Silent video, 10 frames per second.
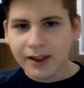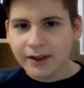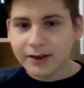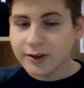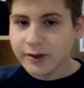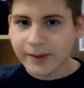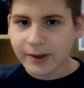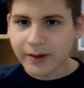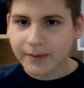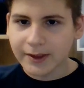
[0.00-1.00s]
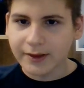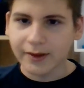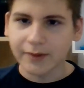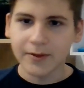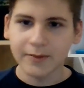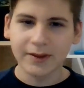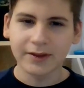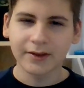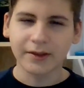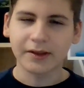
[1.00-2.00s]
The German economy during the war
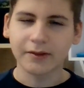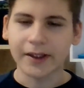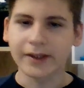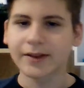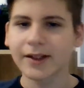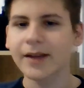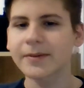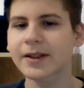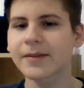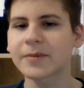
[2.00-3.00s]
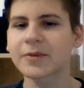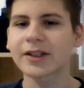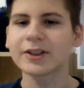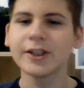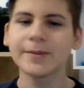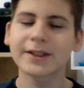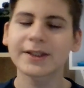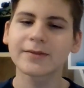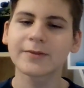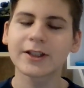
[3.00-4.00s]
wasn't doing so well, so they had to come up with a cheaper
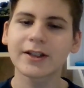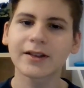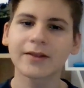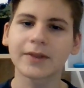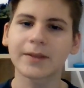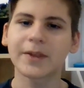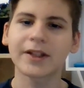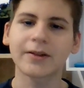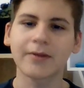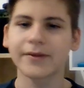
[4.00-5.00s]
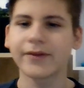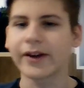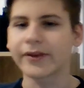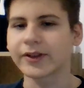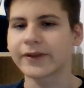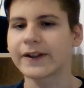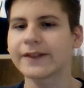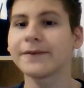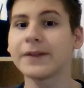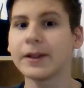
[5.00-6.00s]
section machine gun with a better rate of fire for
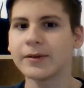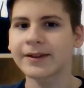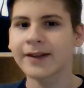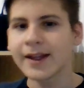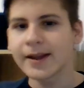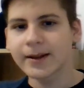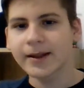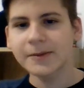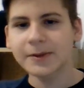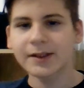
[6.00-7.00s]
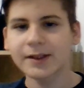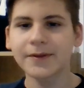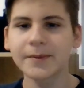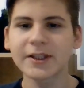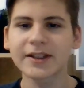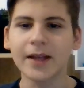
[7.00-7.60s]
defensive use. They came up with the infamous